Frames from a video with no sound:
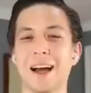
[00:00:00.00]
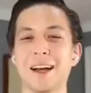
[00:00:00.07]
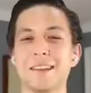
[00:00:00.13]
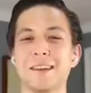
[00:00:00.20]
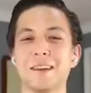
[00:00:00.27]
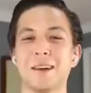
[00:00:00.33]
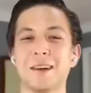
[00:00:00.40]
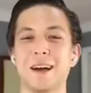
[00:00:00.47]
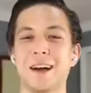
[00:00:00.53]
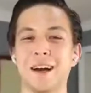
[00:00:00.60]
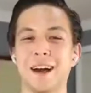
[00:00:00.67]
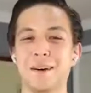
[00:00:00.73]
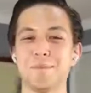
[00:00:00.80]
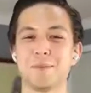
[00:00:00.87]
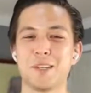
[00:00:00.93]
I think
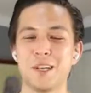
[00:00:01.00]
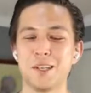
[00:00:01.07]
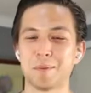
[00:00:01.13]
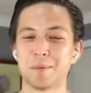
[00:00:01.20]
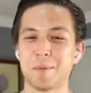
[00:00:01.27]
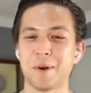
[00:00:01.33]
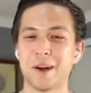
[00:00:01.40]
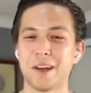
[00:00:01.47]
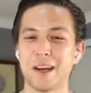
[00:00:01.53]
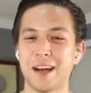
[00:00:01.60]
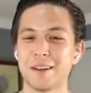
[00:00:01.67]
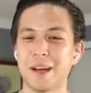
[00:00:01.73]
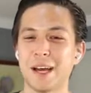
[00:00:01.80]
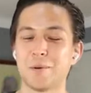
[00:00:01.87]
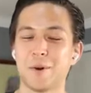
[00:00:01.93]
I'm changing my mind.
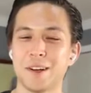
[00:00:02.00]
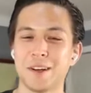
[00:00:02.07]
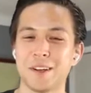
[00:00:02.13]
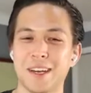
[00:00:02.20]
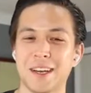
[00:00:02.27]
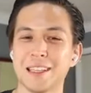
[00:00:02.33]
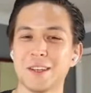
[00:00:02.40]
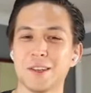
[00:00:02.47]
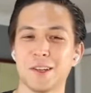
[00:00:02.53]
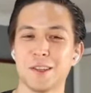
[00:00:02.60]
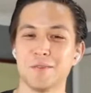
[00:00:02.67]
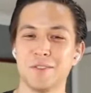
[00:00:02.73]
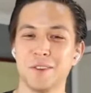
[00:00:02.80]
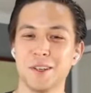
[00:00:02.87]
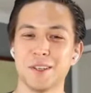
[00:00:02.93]
I want Yedlin on the
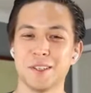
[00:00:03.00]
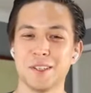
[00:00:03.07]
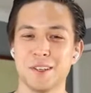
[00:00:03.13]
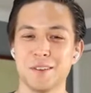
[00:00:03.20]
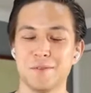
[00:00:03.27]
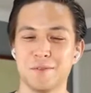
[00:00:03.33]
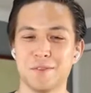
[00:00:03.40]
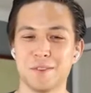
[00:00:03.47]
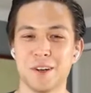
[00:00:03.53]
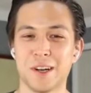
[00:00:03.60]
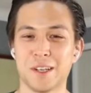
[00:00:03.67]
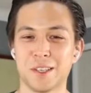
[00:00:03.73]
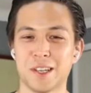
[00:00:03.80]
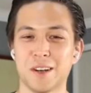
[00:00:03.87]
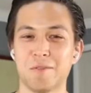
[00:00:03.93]
field for
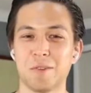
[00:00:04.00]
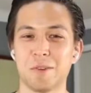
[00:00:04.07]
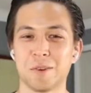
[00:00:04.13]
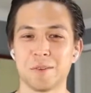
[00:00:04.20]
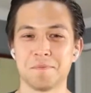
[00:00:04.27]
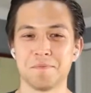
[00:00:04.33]
El Salvador.